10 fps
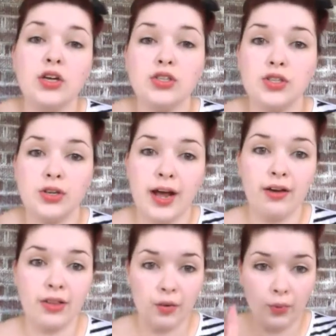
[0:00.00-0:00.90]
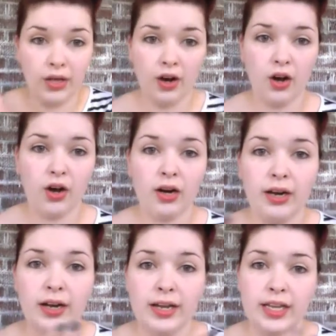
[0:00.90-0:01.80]
so now that we are
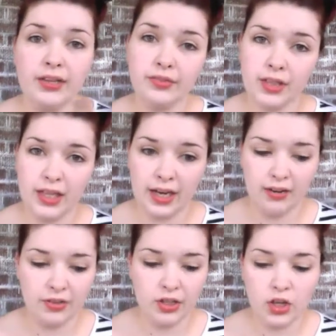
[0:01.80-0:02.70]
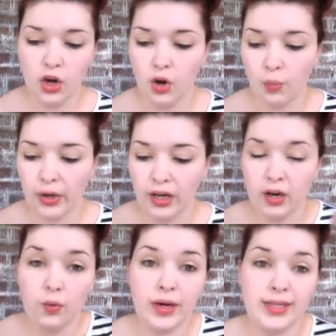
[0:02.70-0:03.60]
evenly covered, we
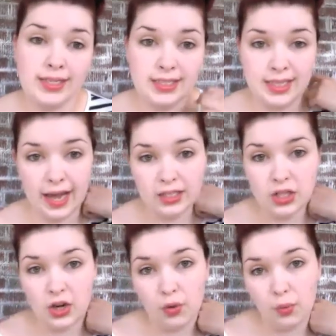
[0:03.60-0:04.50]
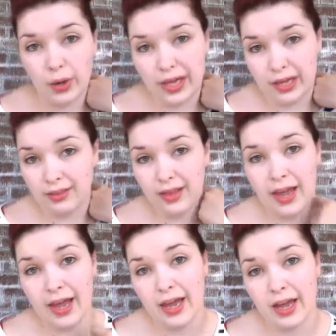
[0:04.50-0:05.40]
are going to set with
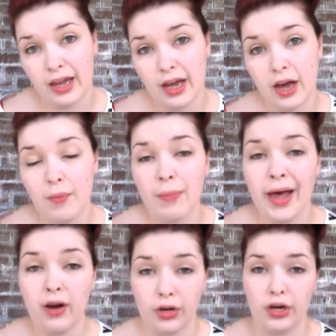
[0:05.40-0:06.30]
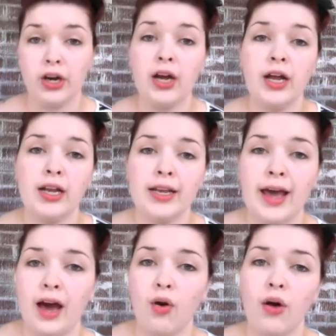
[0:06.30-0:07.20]
a powder.
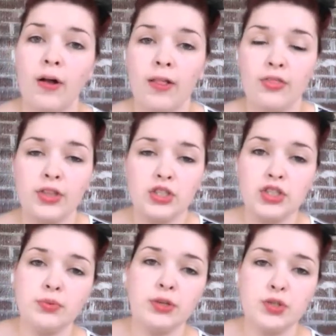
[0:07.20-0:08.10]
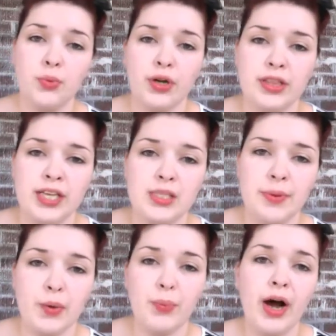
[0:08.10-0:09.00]
Now, the two most important things
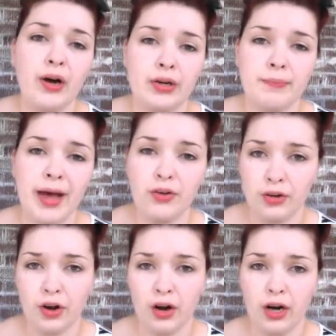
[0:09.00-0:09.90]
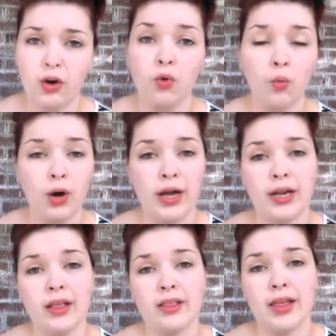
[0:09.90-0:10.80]
about a powder are,
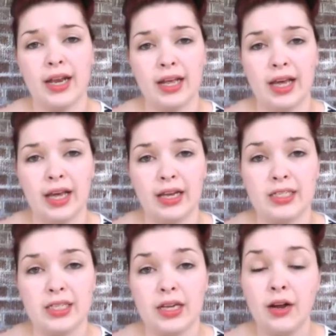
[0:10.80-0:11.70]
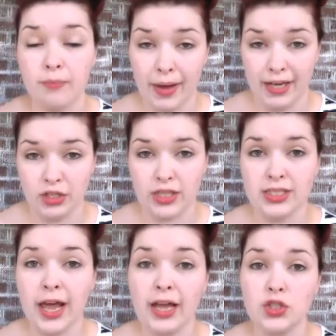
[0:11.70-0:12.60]
one, that it matches,
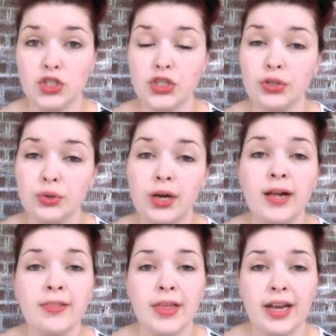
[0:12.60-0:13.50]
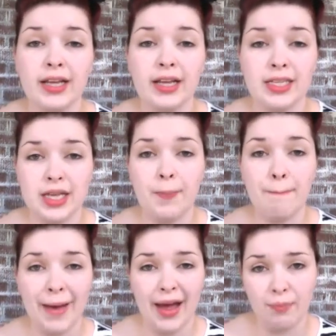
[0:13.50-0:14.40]
and two, that it is a
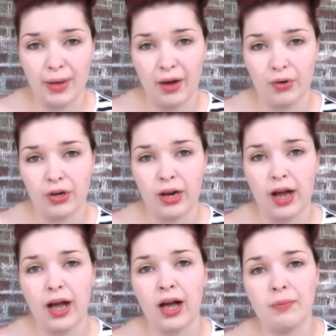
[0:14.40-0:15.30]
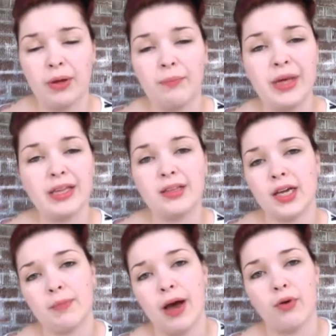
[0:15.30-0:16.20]
matte powder. A big
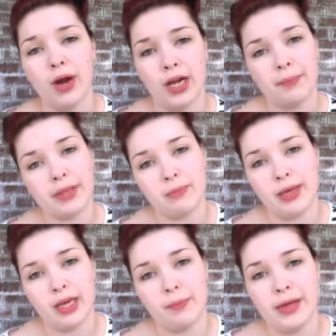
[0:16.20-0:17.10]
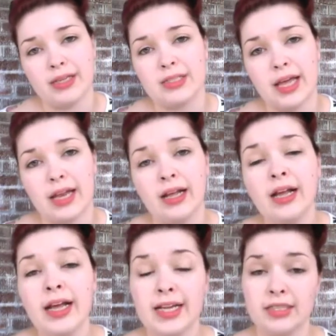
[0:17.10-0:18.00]
thing about rockabilly makeup is that
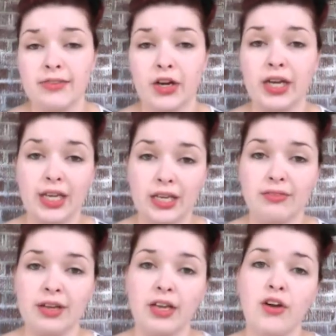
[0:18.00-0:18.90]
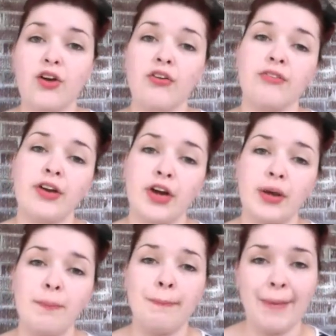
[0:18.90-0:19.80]
it's a very even, very
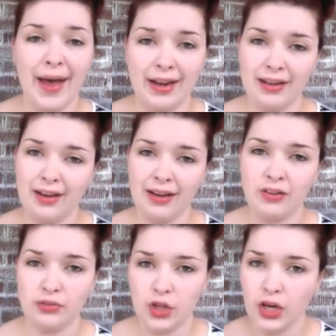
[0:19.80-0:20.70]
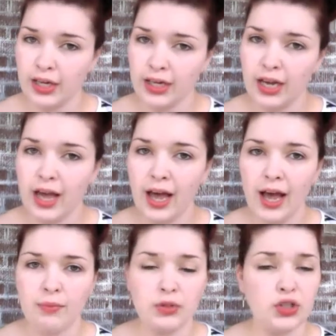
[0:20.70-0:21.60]
matte kind of look.
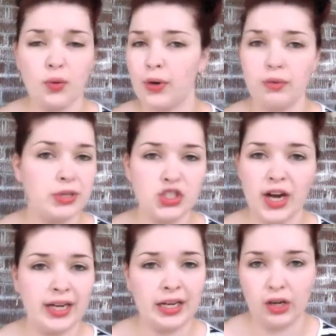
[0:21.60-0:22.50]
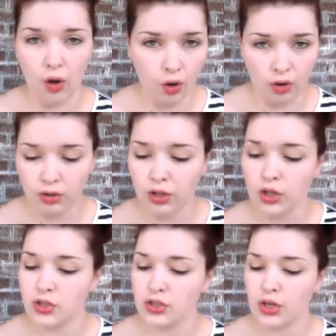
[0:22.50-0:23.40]
You don't want to be shiny at all.
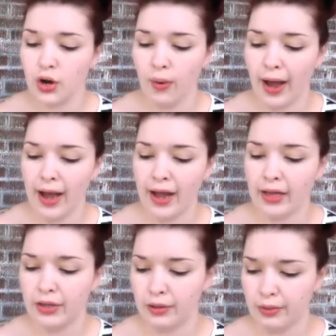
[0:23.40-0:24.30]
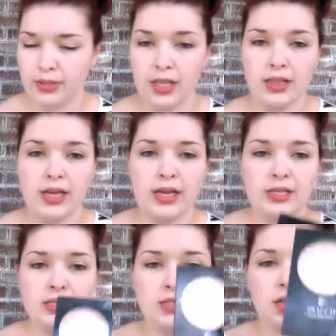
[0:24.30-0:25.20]
So I use this